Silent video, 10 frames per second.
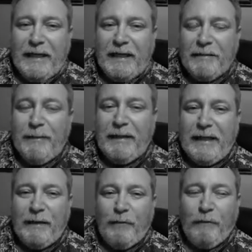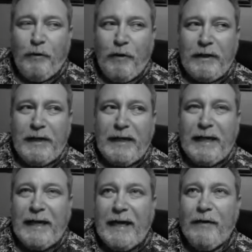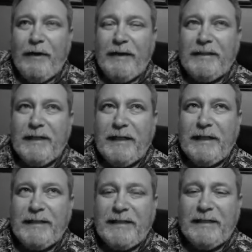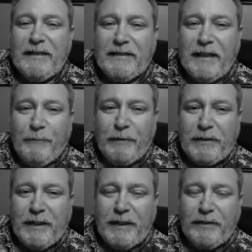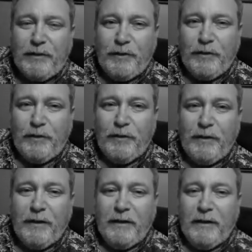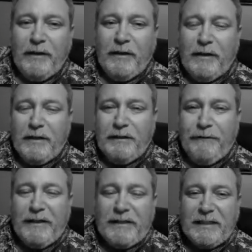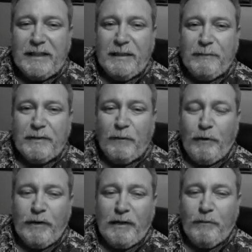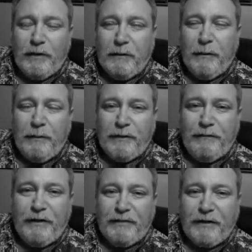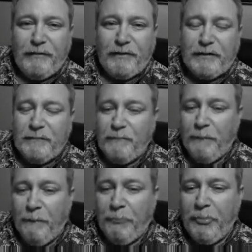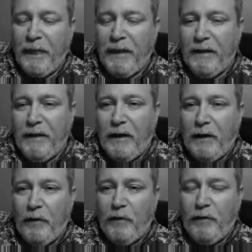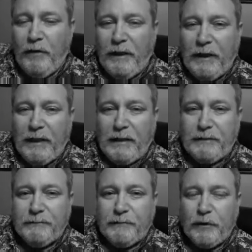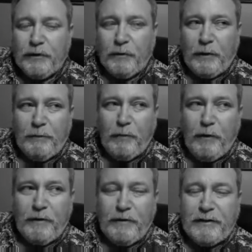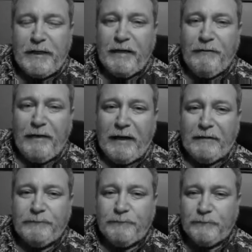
is mandated reporting and how it does and does not pertain to defense teams with the Public Defender's Office. Our local social work board for the state of Nevada